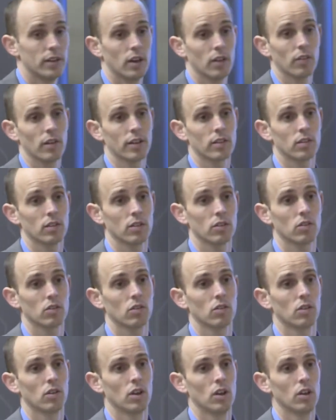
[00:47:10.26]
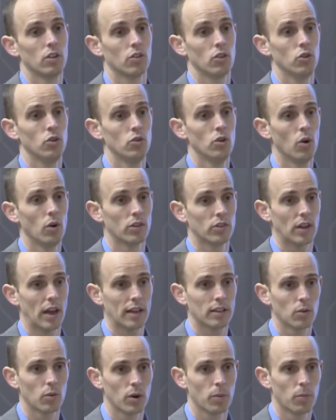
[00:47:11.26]
done like this. So you know
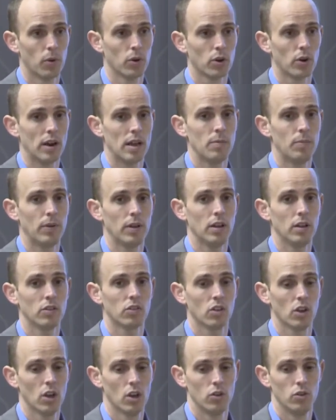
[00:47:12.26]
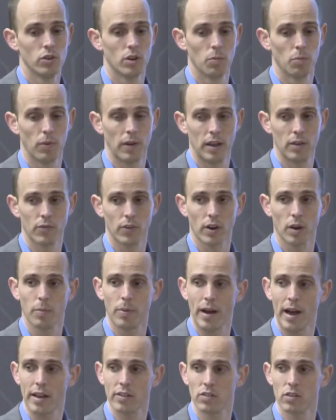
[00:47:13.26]
exactly where to put your APs. You can plan for
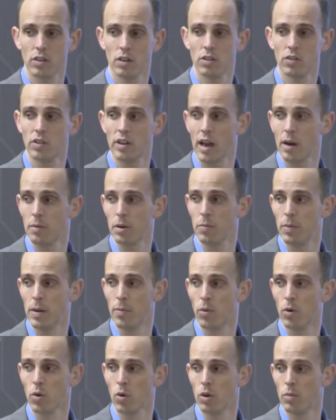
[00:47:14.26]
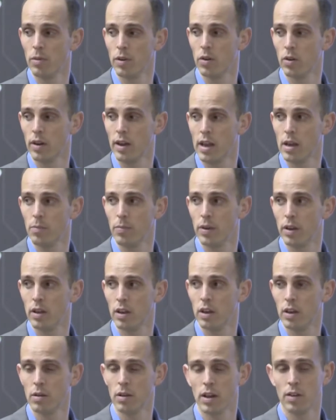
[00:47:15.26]
capacity to see how many people are going to be on an AP
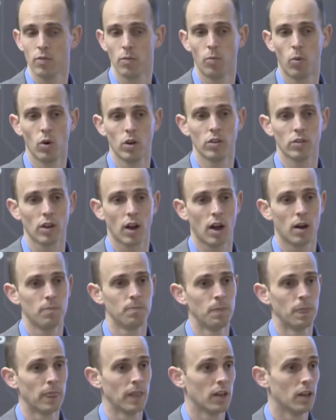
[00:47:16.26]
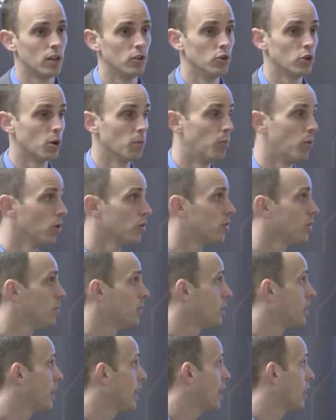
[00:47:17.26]
at any given point in time. And you can put them
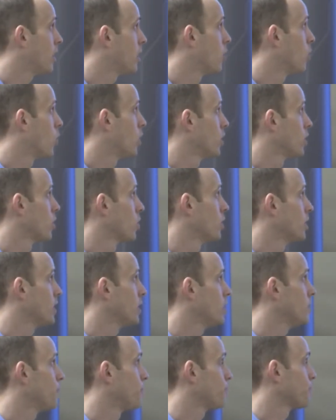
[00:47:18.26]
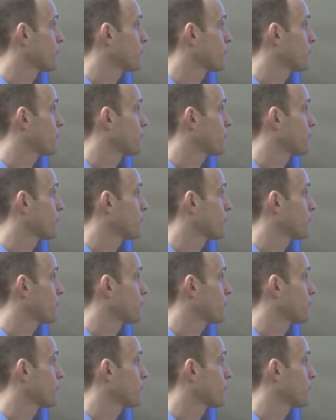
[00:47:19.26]
in an area where you're going to get